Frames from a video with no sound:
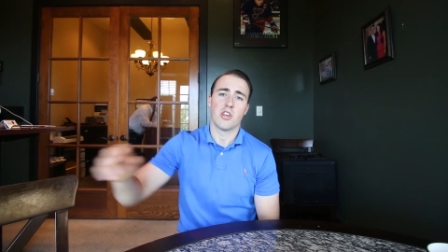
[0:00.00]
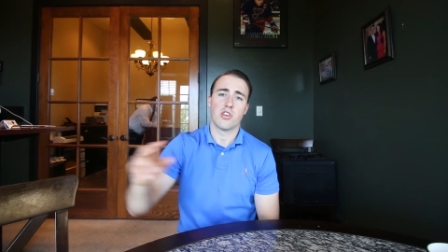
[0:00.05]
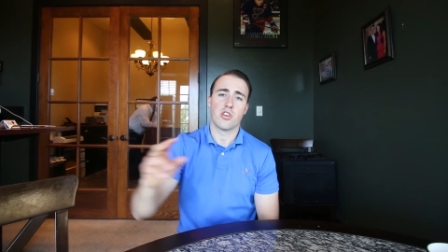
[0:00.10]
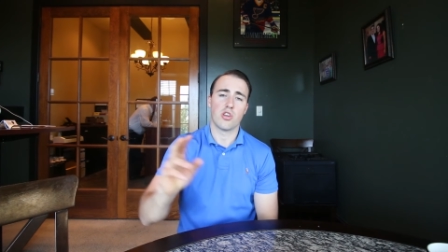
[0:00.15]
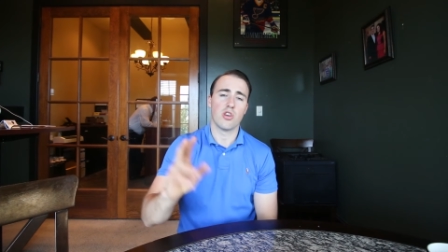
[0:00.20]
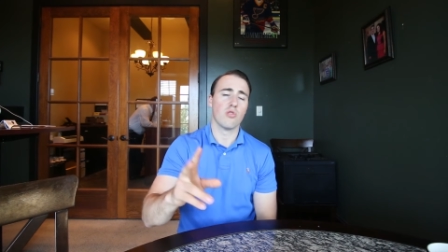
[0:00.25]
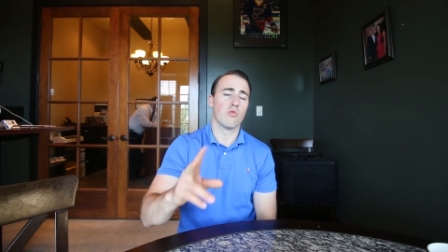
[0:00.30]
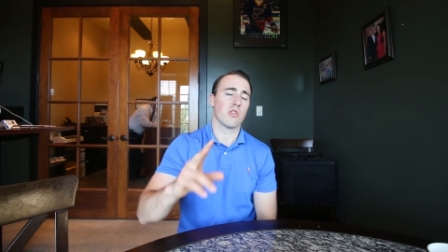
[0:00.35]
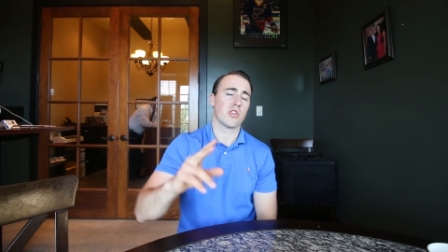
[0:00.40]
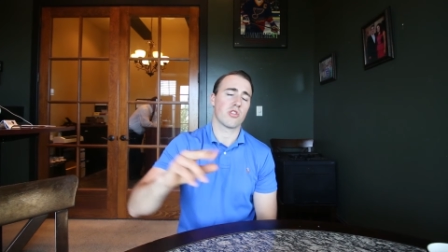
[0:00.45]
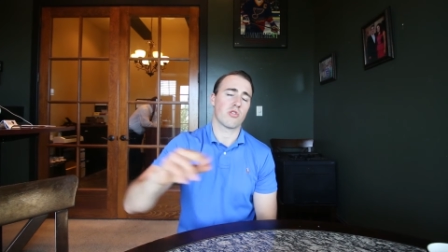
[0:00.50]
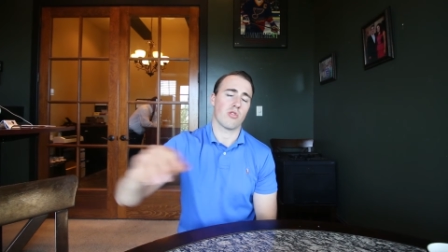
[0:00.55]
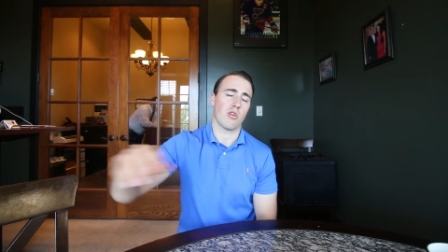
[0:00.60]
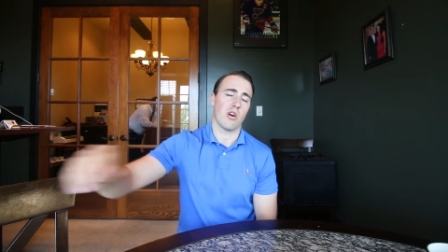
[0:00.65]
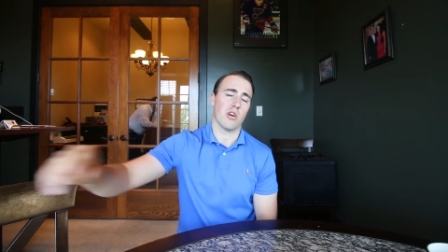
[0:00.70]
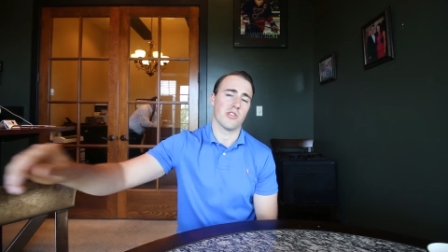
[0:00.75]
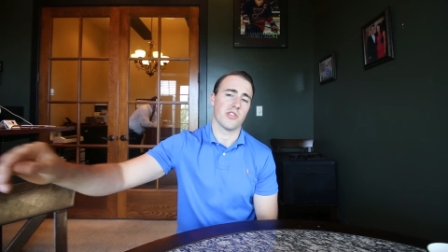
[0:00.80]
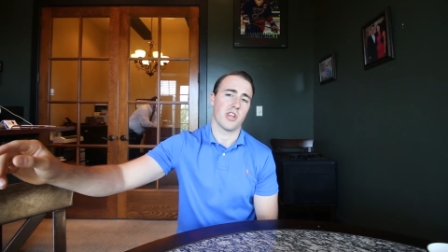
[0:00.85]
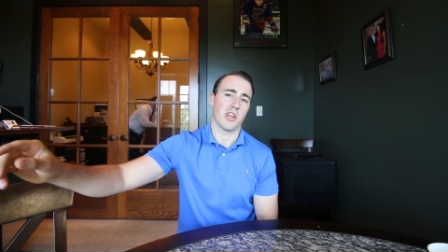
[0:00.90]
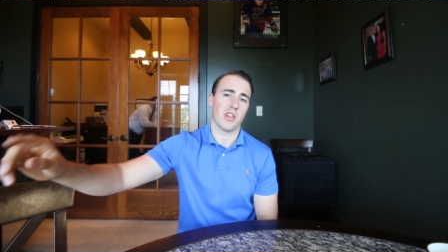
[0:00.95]
two
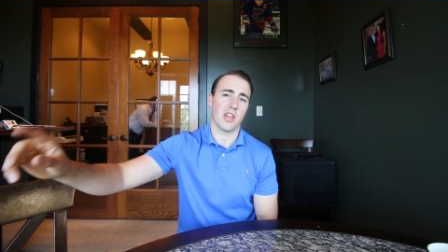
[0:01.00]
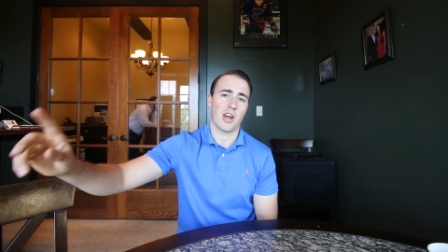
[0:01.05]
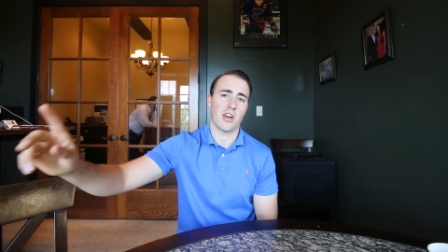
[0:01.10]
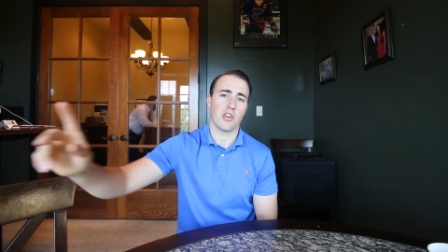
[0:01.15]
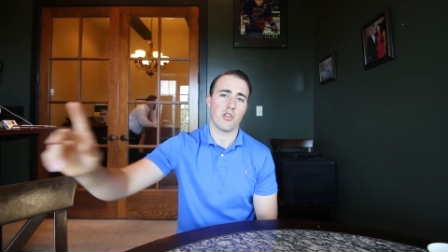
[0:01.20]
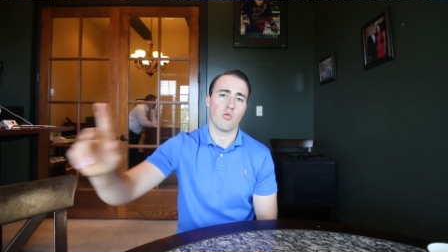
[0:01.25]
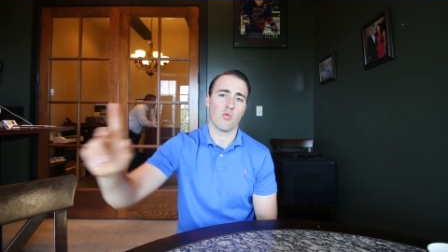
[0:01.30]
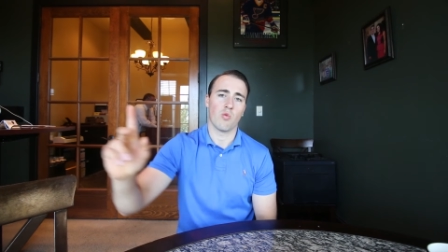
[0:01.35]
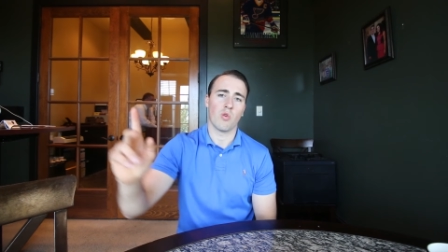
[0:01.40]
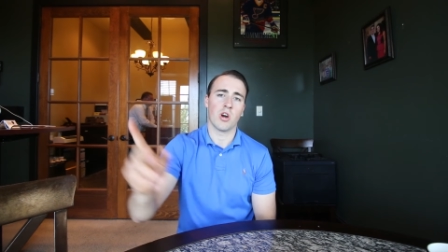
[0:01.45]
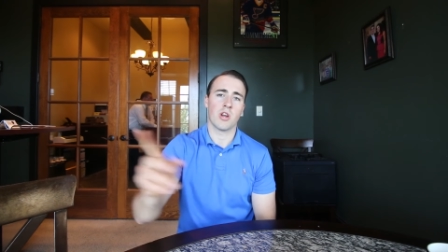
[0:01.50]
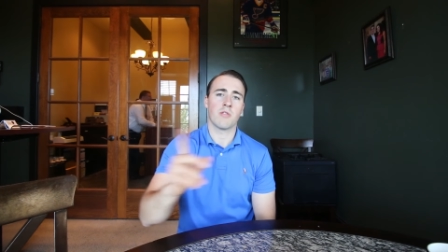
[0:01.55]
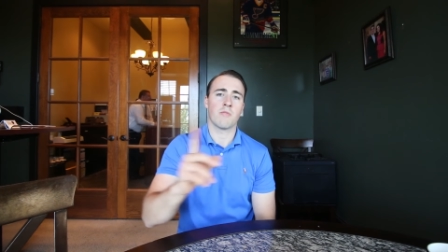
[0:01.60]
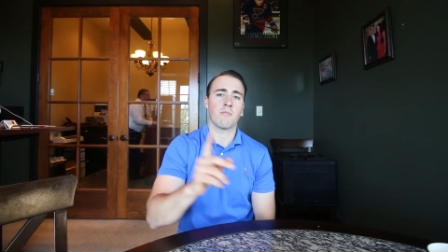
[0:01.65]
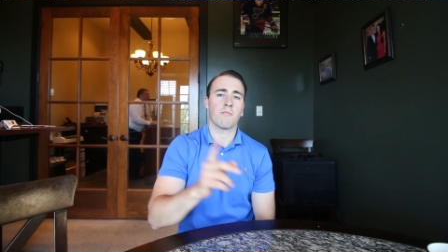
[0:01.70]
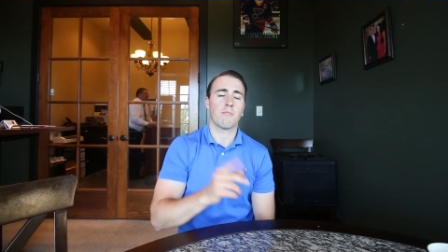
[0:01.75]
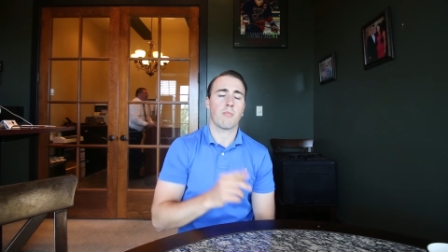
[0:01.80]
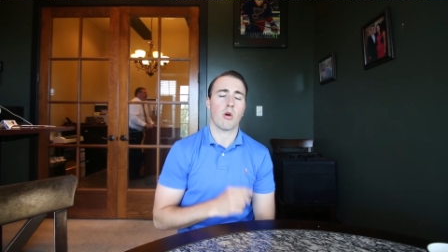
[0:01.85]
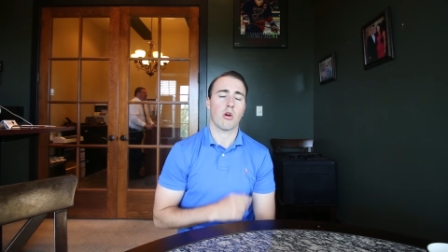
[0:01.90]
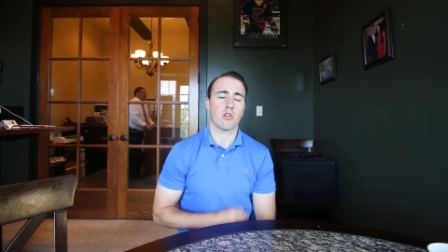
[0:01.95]
withdrawals. They allow you
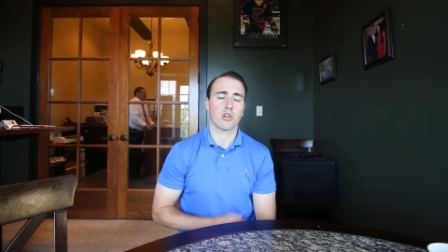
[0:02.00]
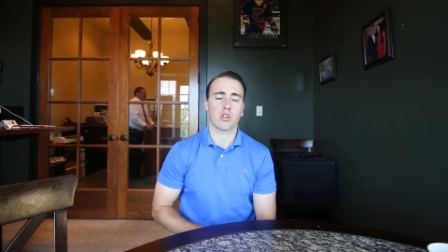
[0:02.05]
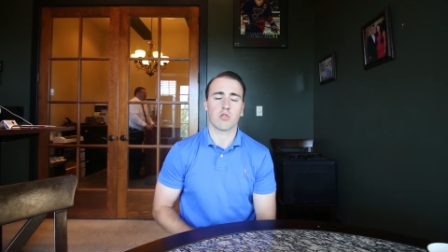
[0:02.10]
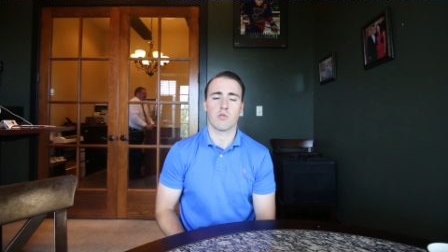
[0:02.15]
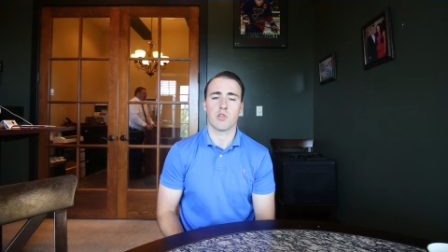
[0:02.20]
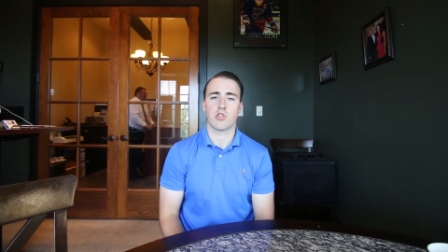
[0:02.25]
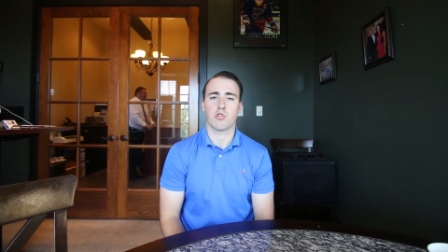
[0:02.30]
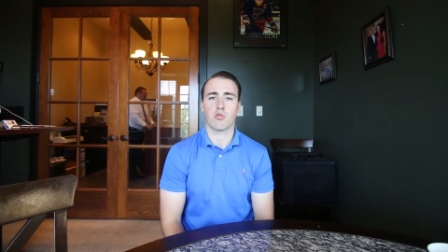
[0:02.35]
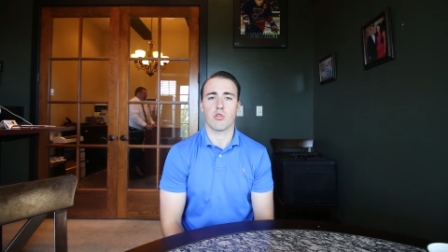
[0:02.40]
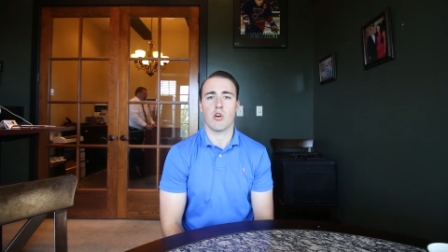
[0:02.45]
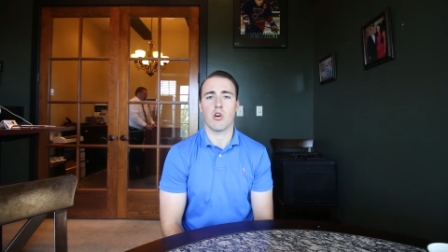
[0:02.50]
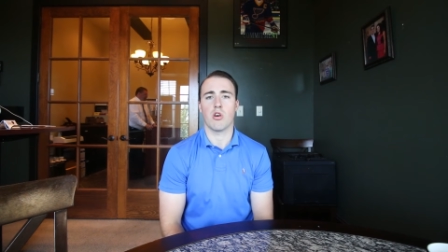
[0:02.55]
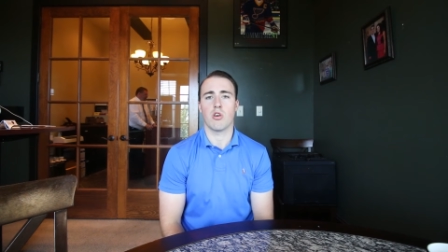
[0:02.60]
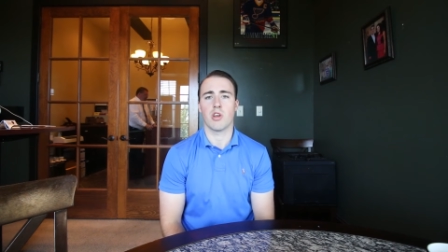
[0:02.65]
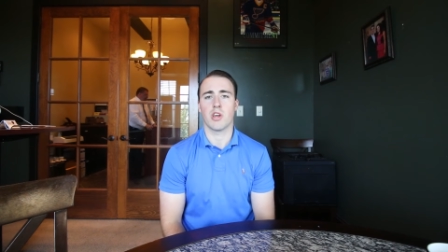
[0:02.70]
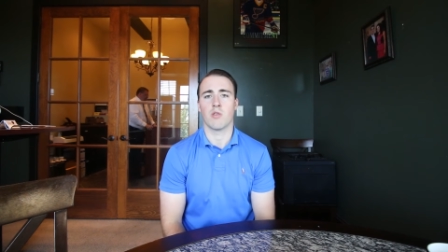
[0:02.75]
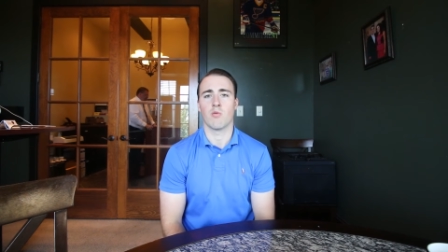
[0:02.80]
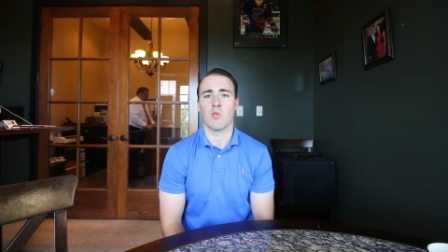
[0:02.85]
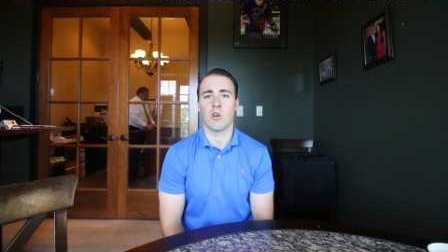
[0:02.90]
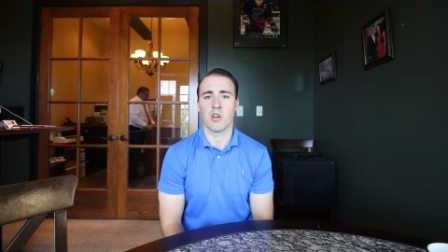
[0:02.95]
one partial
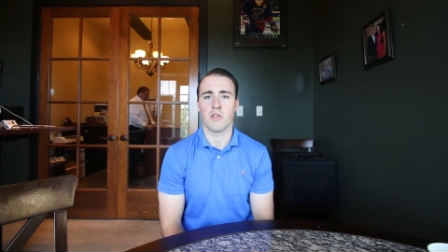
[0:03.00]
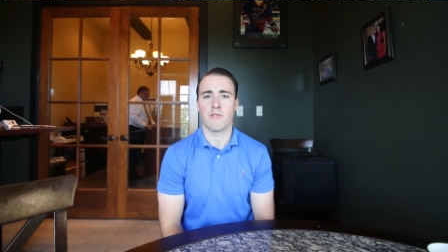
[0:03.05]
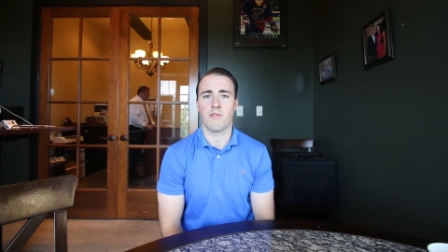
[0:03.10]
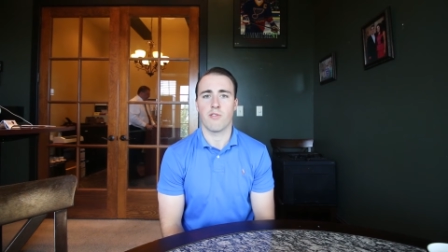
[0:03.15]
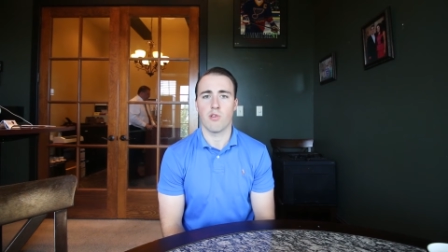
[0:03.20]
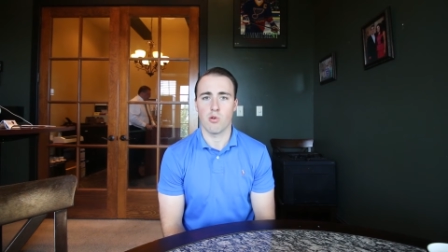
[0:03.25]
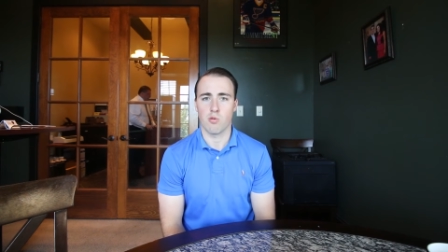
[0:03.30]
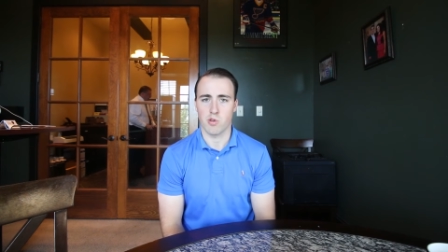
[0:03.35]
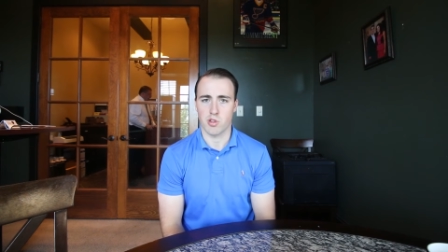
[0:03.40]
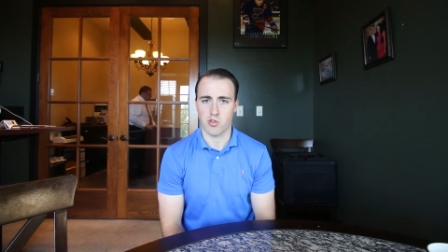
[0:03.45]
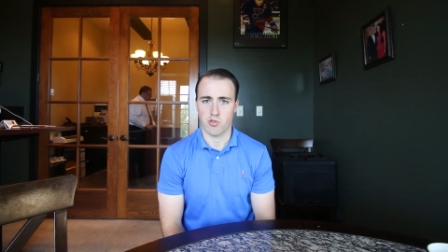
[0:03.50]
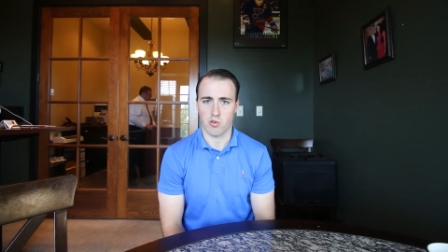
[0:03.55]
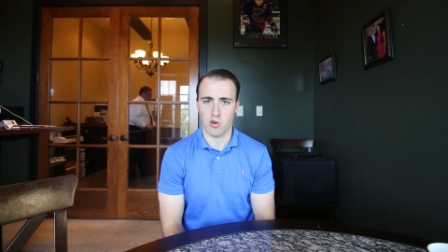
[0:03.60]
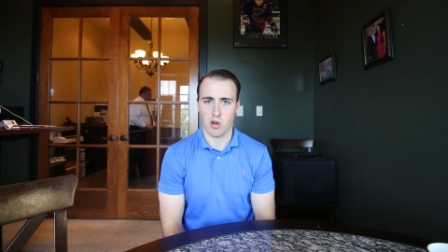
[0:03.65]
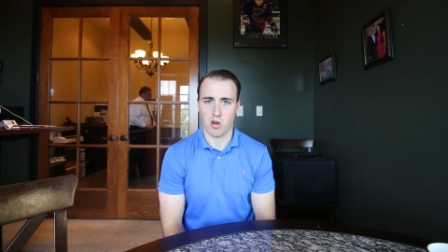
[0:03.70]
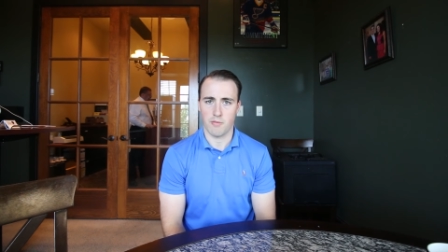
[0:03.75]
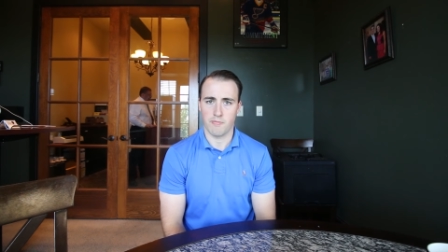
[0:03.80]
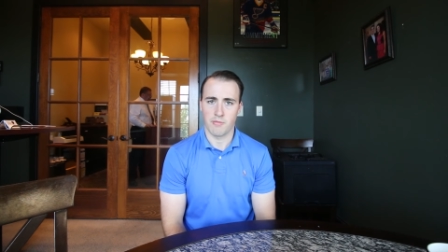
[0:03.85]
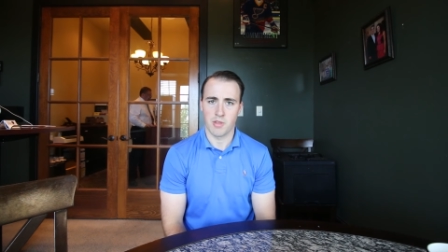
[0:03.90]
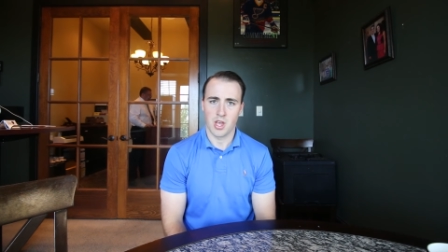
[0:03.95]
withdrawal and one full
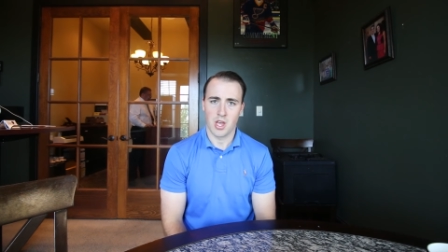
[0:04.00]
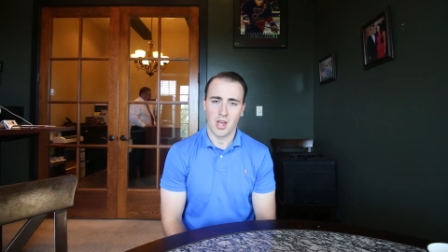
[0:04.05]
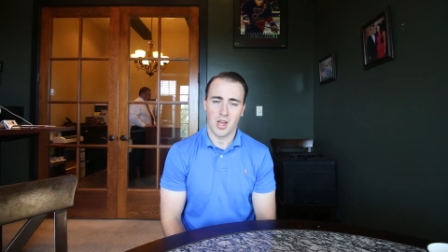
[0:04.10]
withdrawal.